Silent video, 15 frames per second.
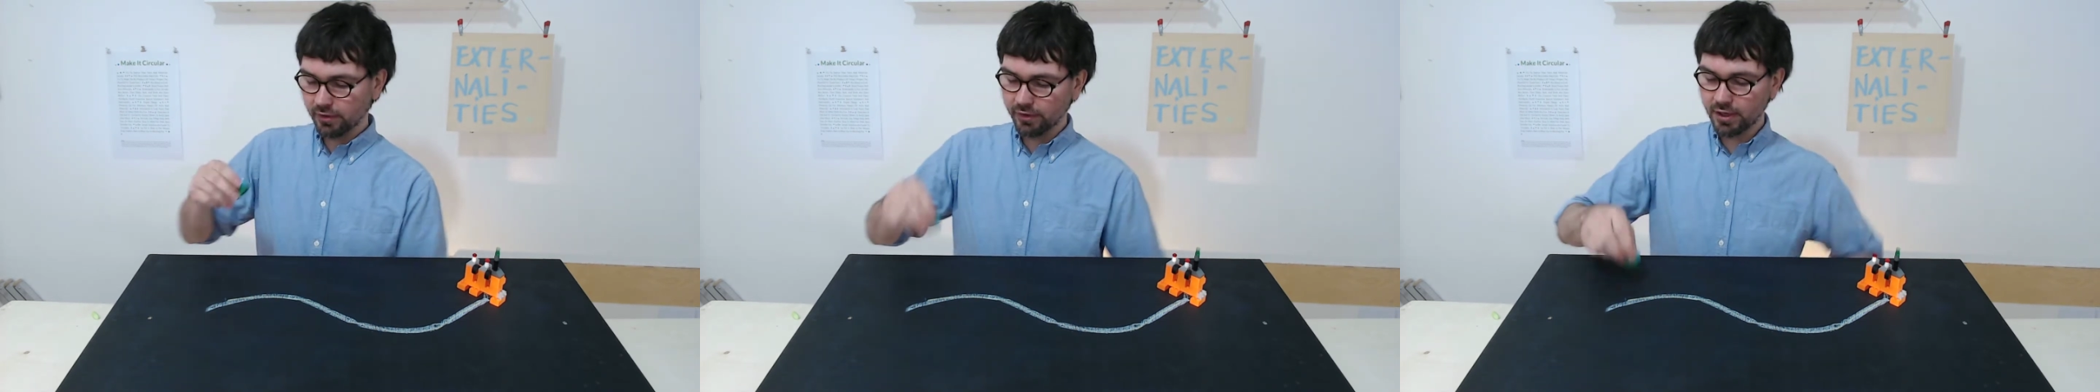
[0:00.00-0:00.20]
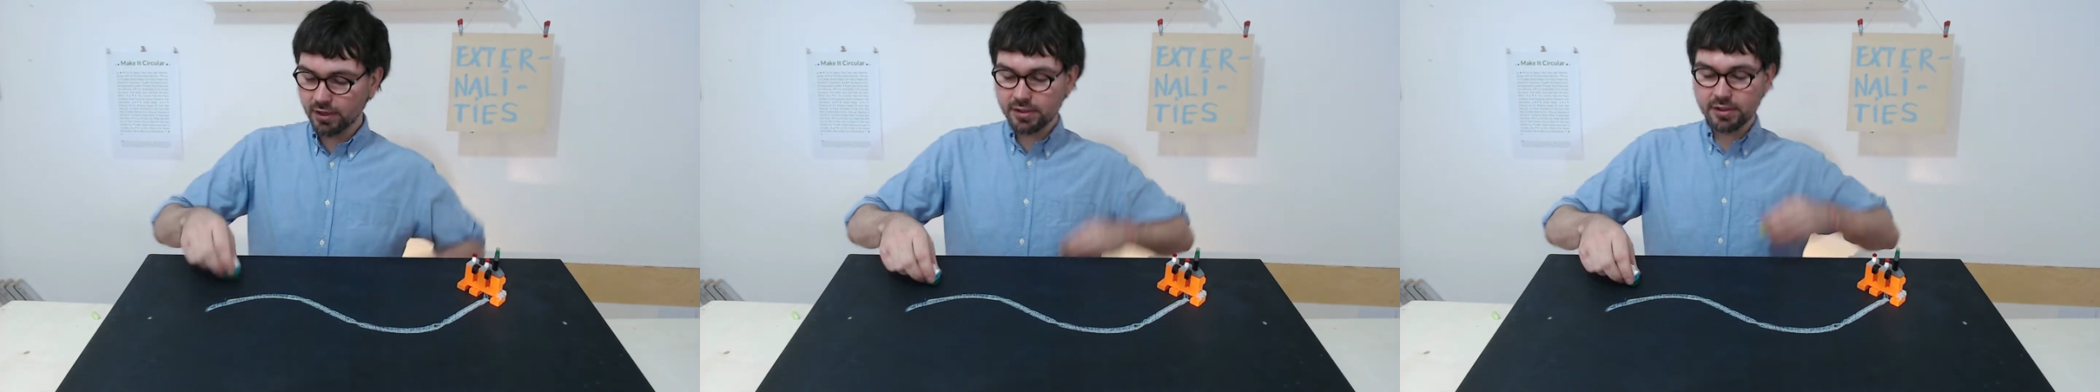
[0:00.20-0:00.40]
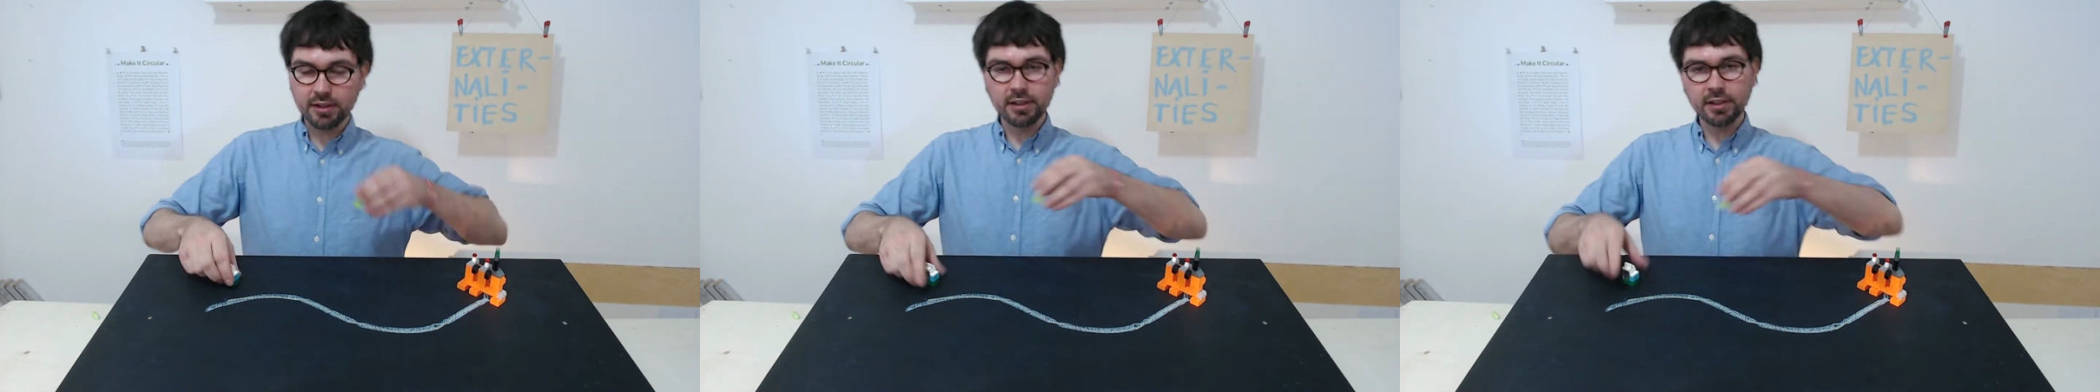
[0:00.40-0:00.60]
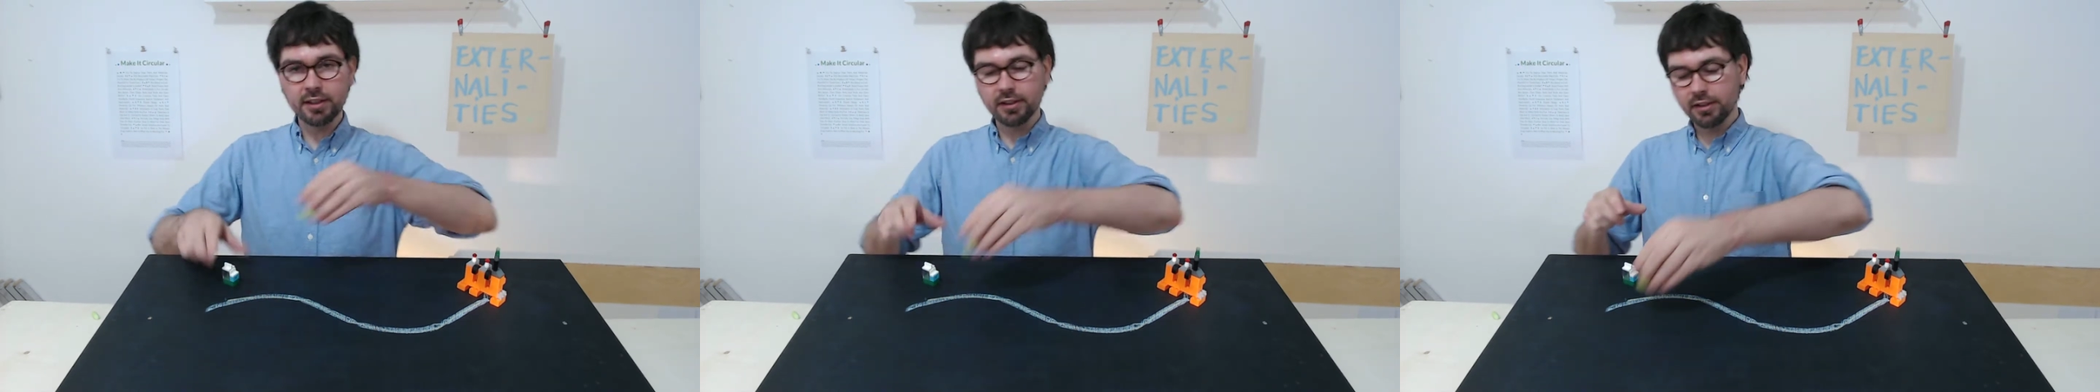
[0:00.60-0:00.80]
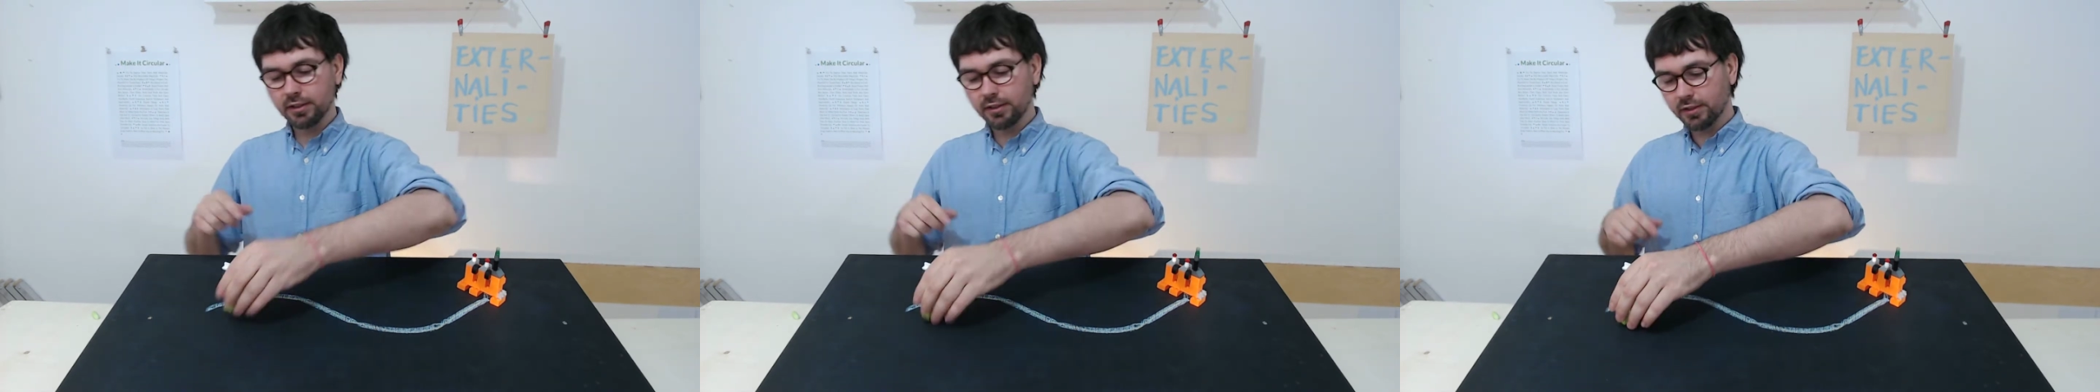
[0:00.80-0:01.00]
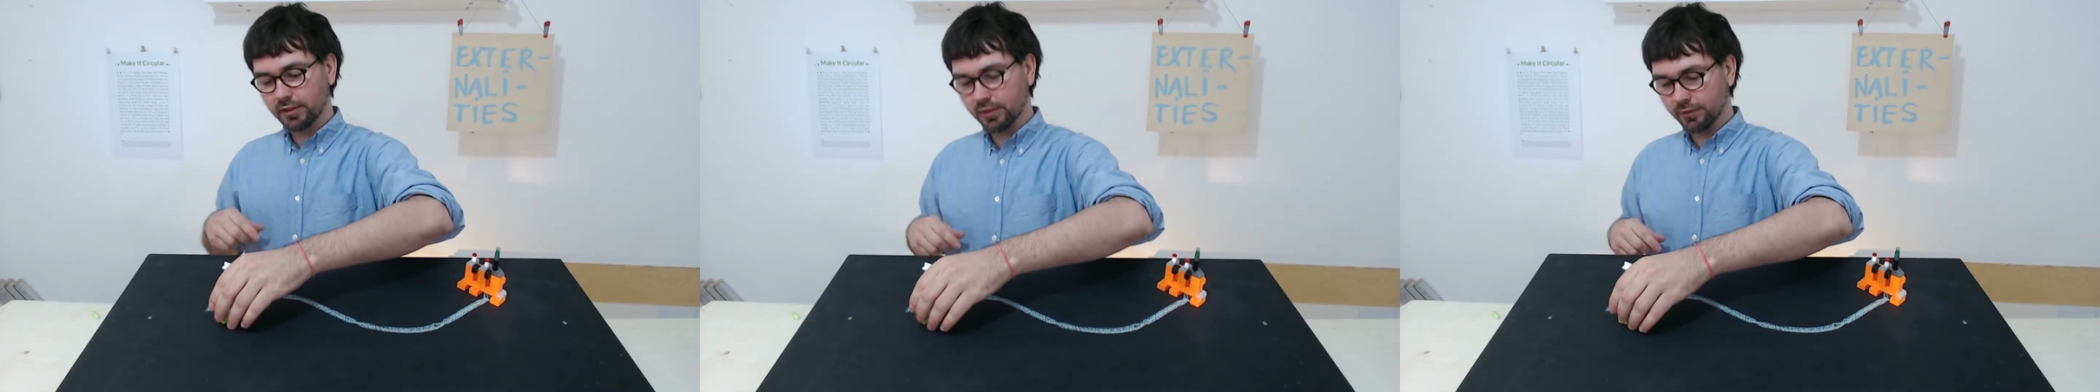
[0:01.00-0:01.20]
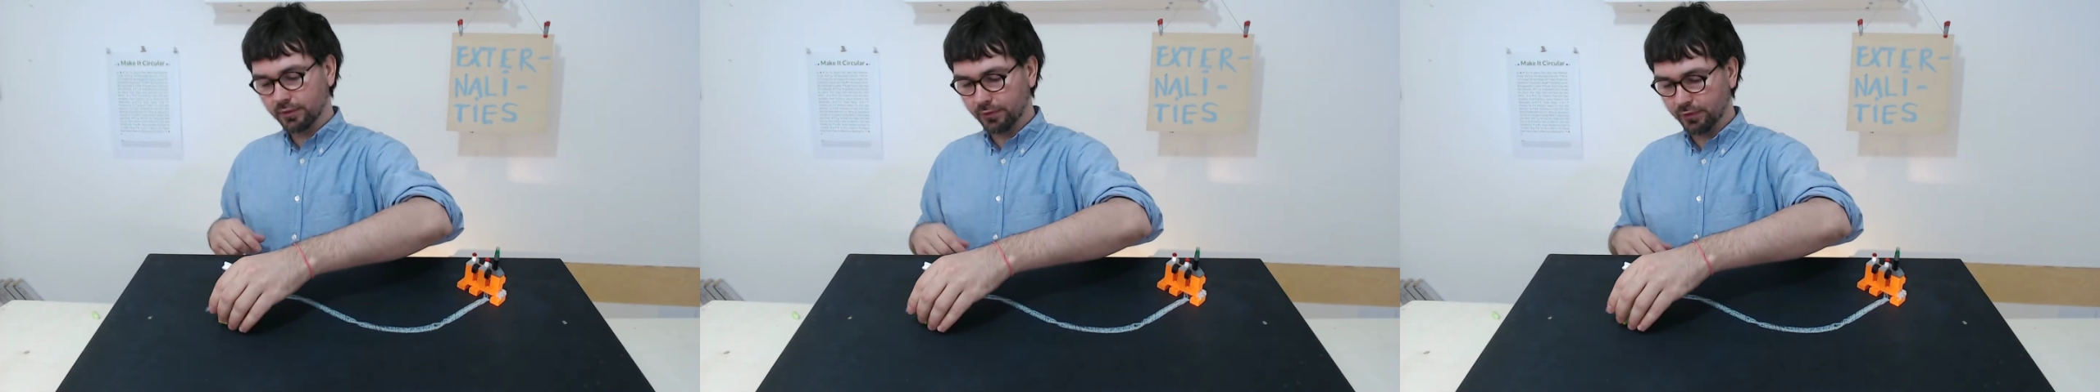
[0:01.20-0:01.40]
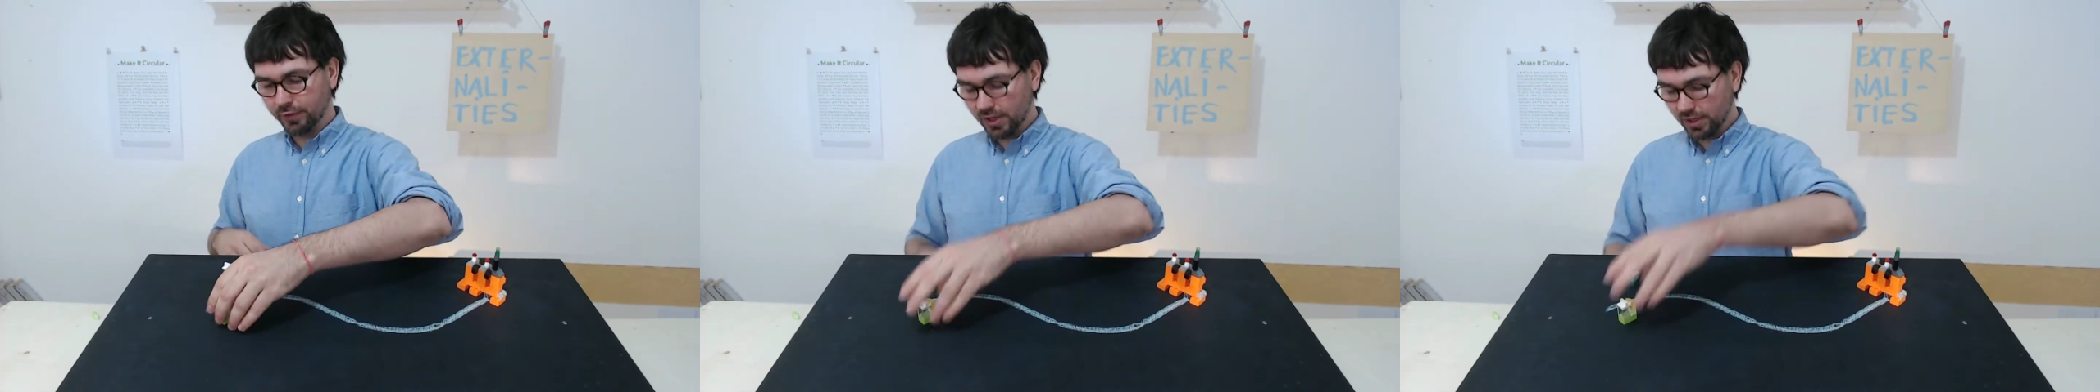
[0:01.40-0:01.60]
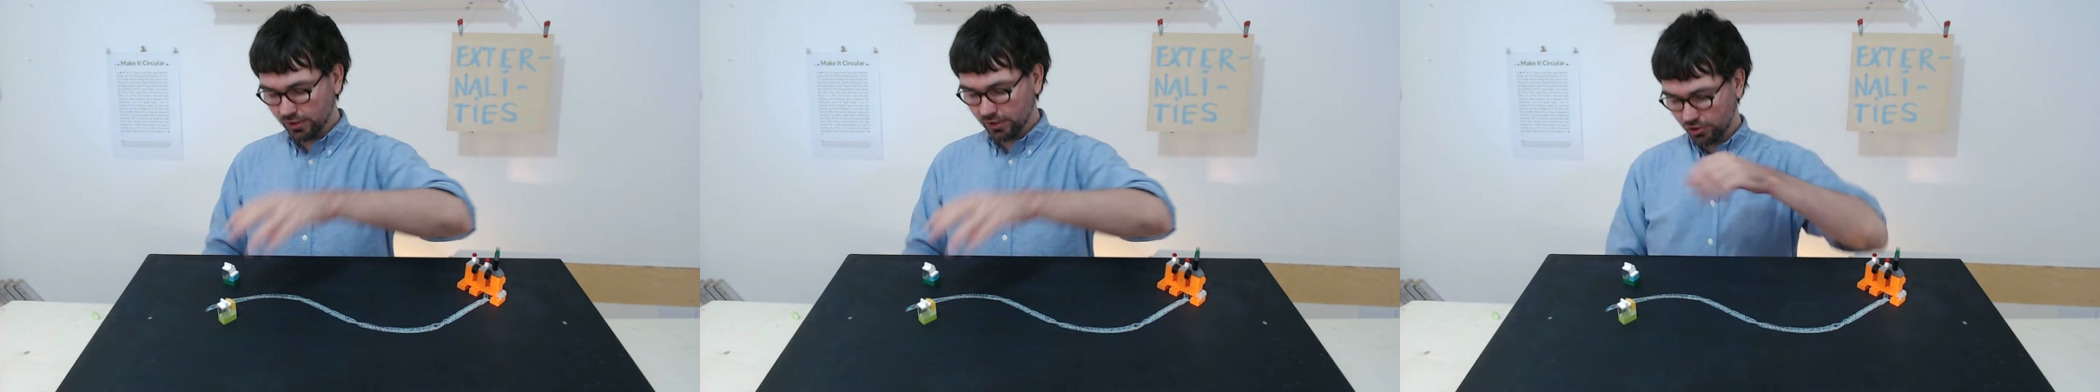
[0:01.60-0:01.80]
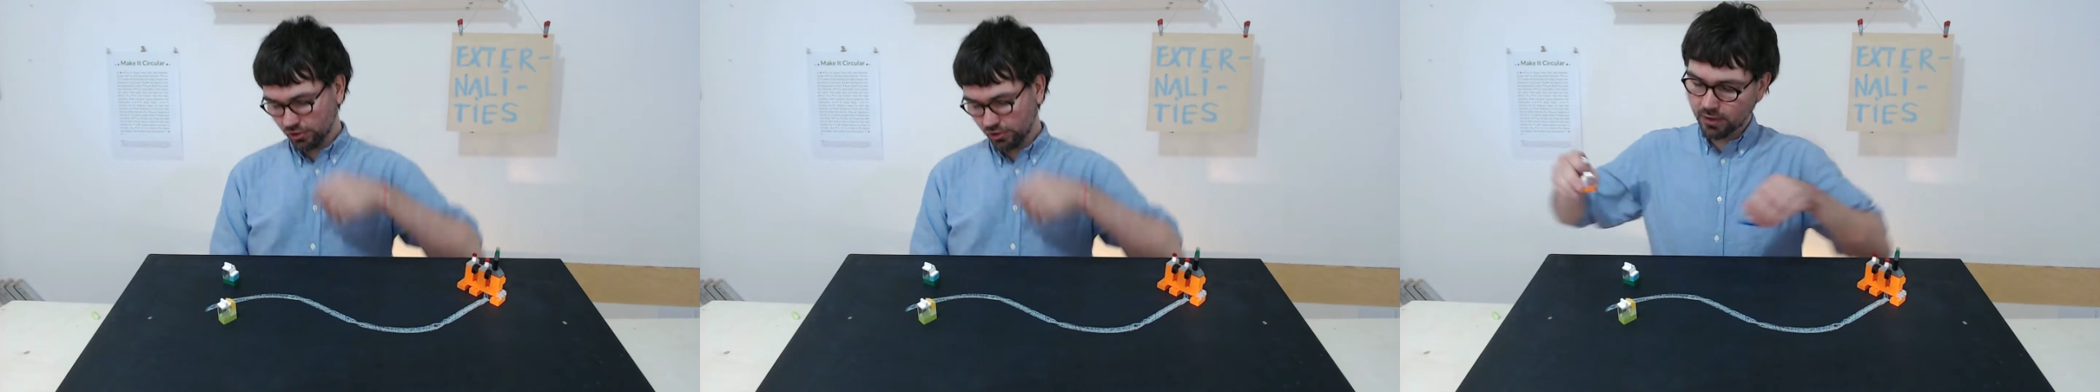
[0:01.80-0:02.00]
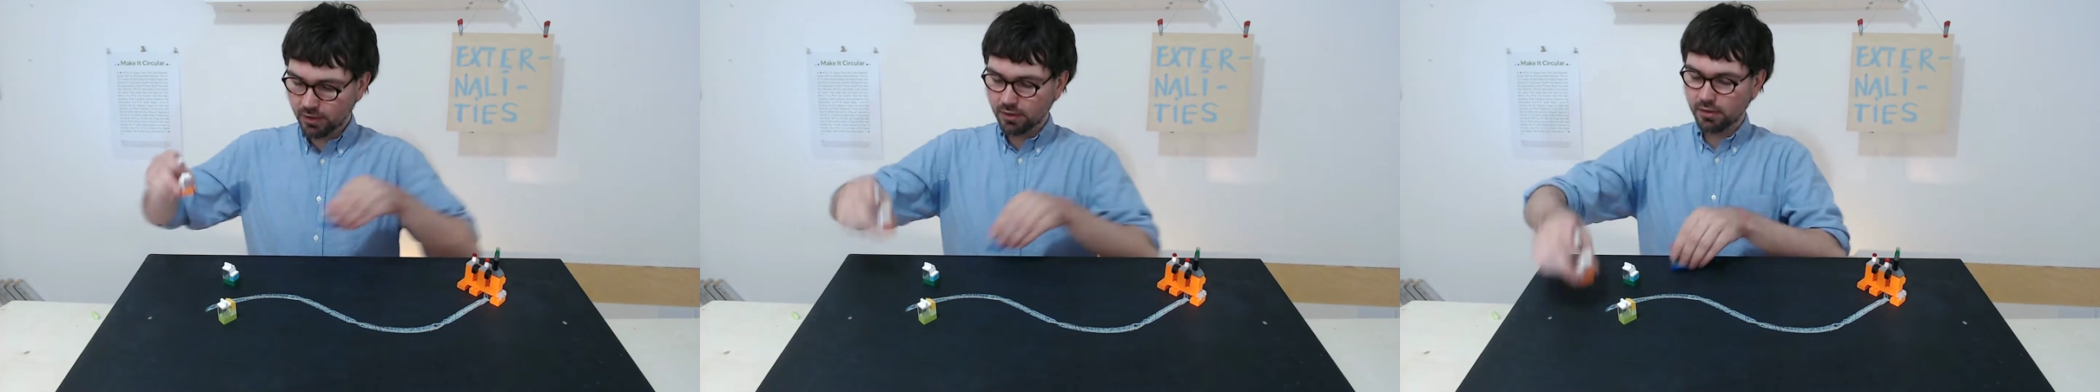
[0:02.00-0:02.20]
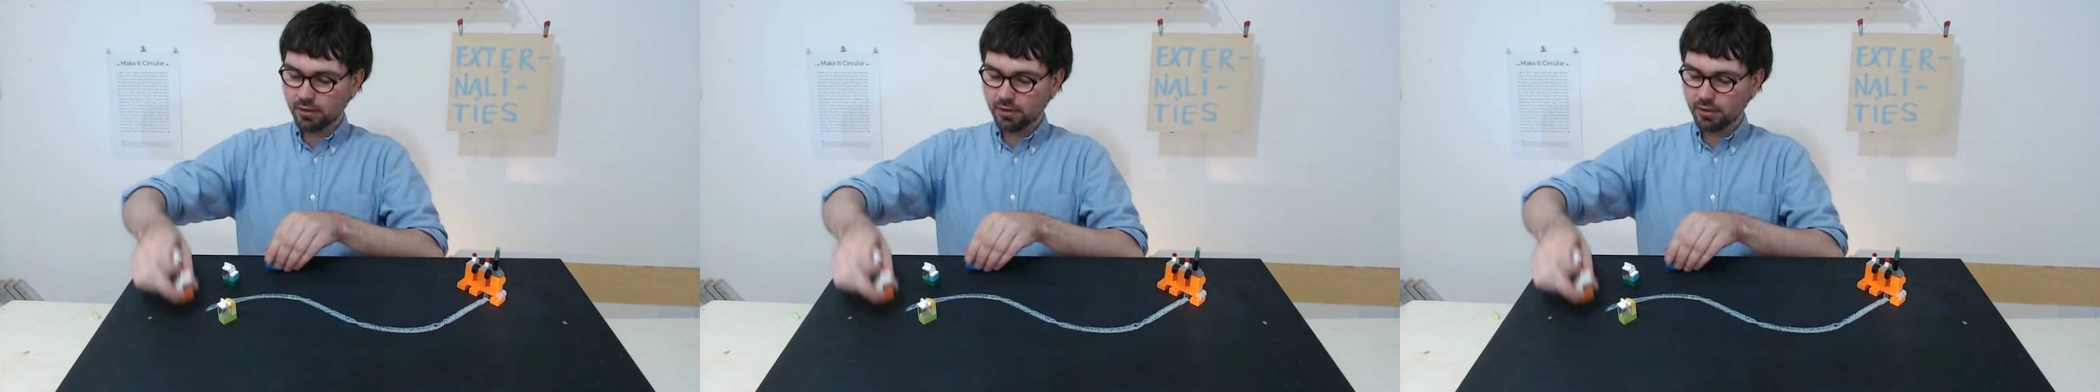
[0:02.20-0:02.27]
there's a little village.